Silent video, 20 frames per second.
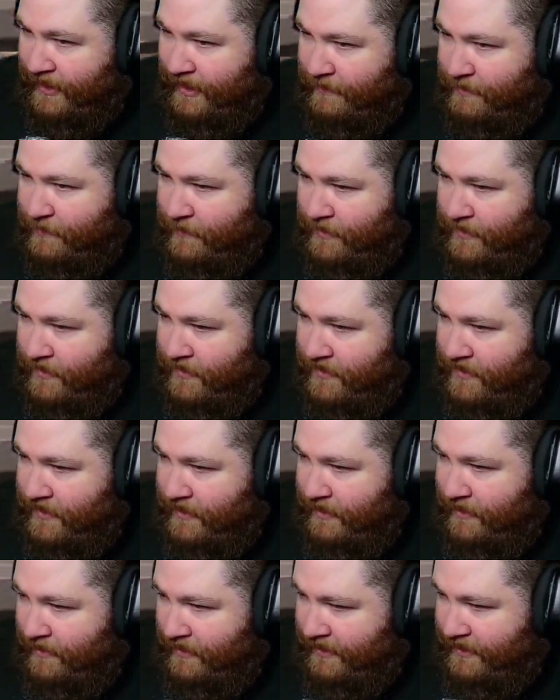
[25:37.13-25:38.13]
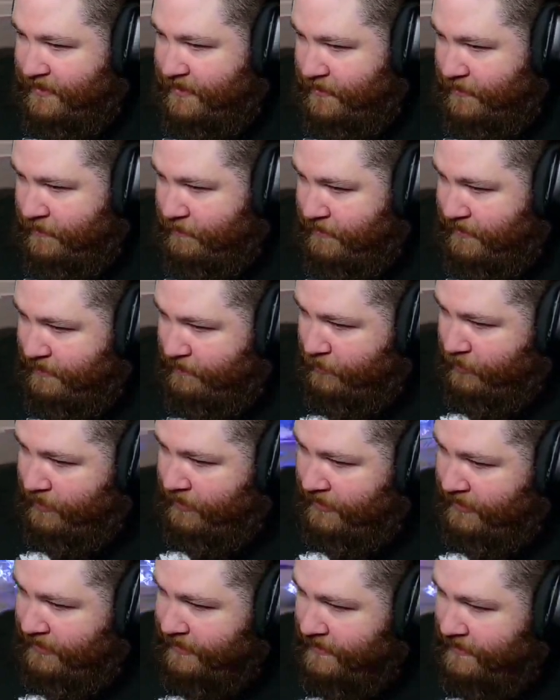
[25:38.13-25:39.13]
I'm supposed to stand laser beam
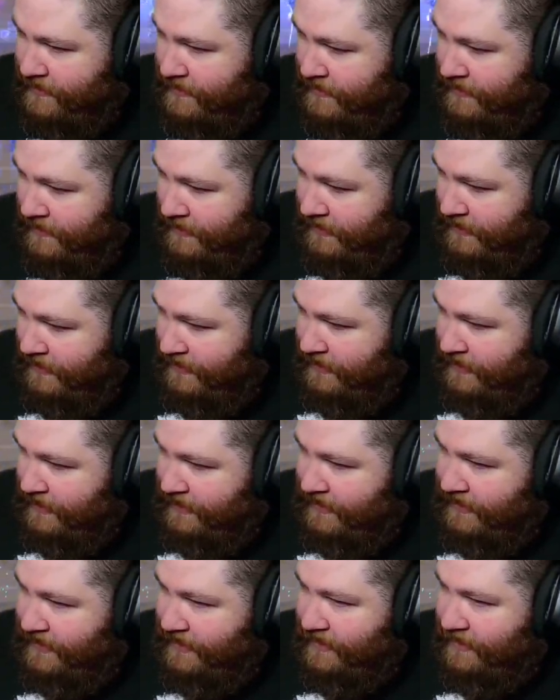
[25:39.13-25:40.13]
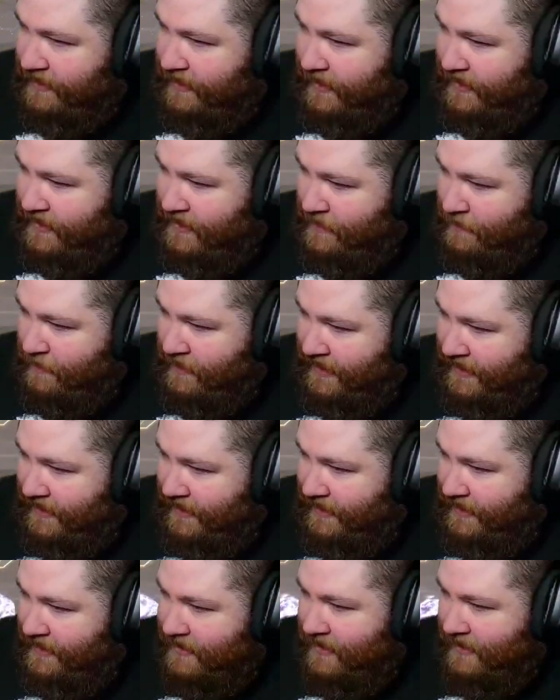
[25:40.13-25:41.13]
wise. And he can knock us back
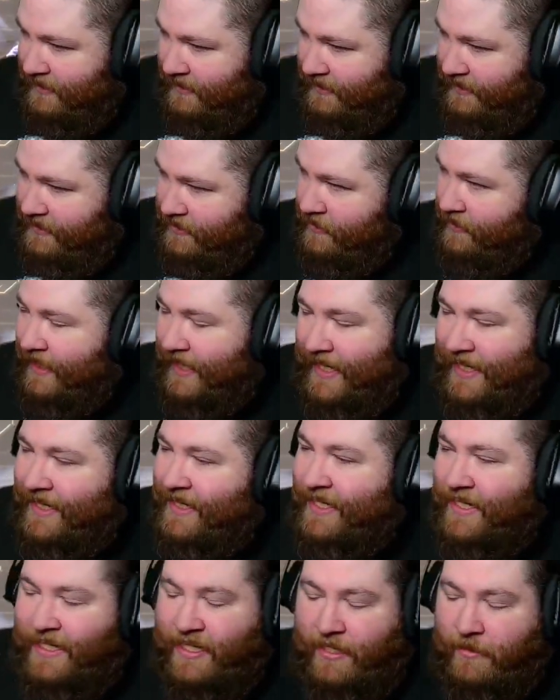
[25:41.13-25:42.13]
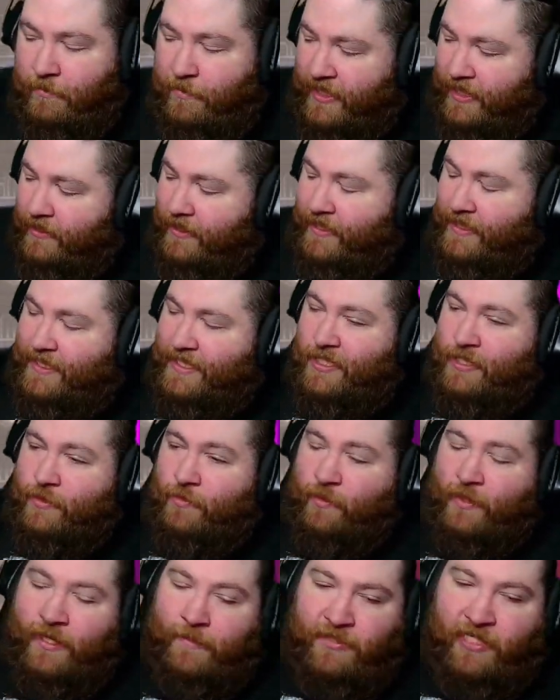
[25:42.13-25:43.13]
into the laser, and he can parry. This is
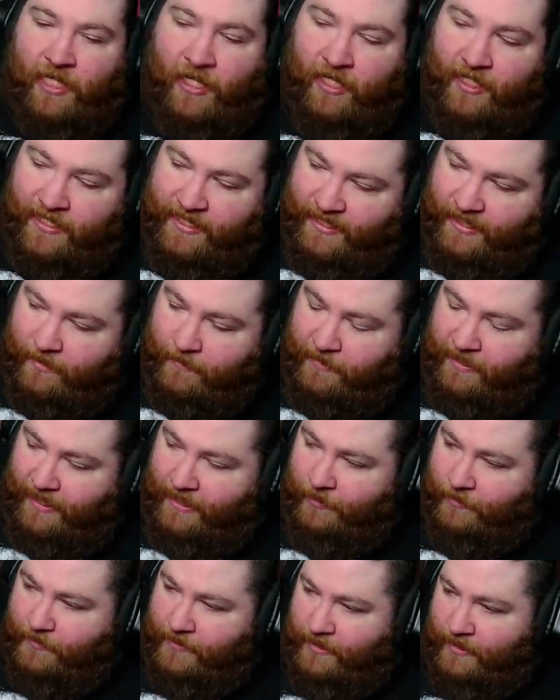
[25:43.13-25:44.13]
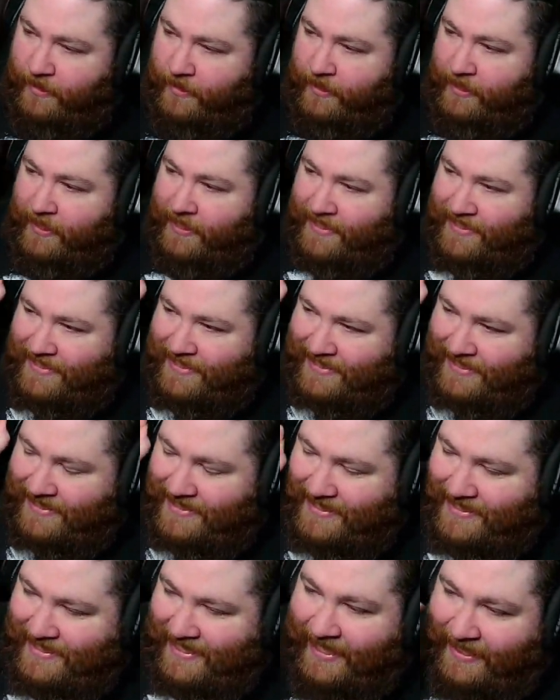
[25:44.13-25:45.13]
what I'm talking about. This is
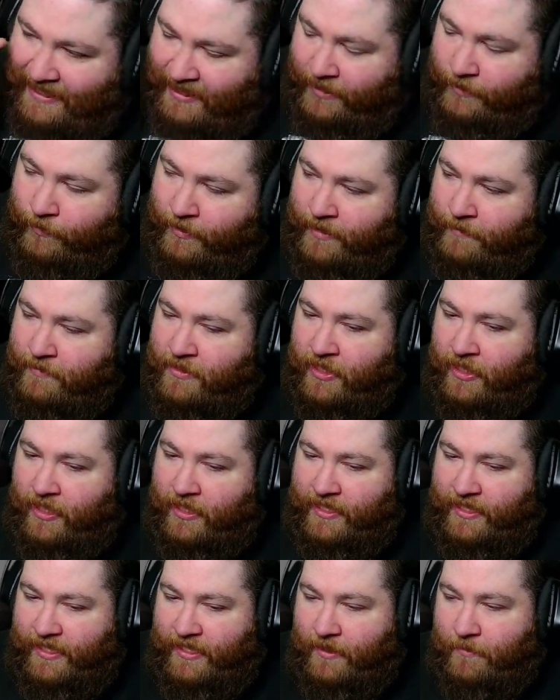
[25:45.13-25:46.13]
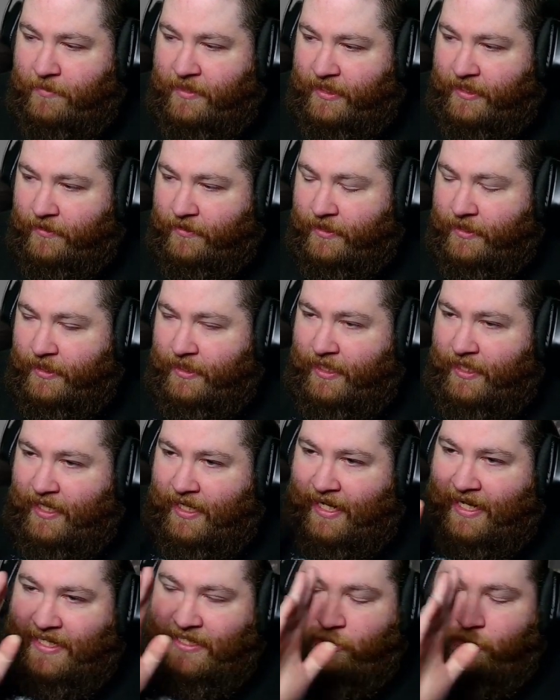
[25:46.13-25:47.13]
exactly what I'm talking about.
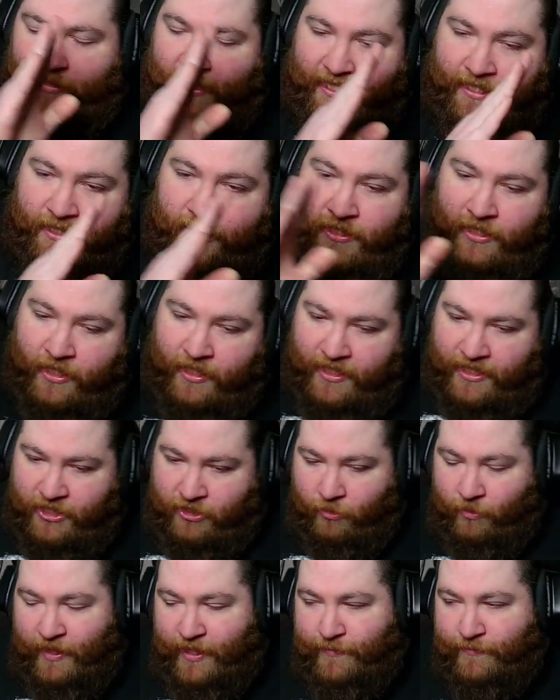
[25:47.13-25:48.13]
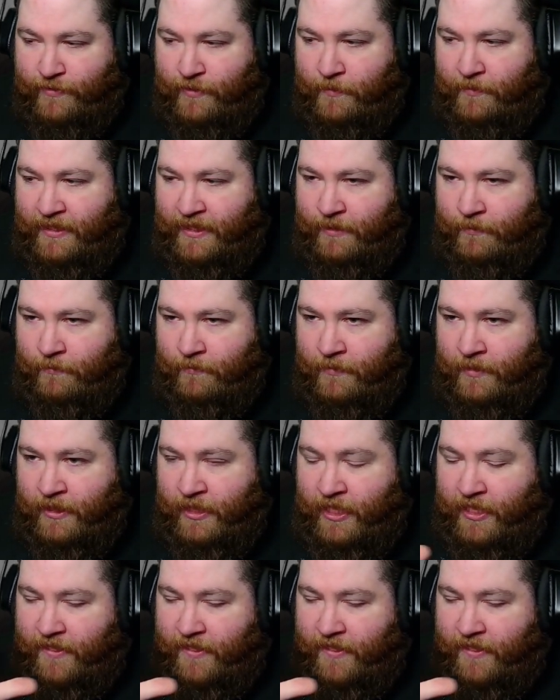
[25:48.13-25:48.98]
I try to dodge away from him.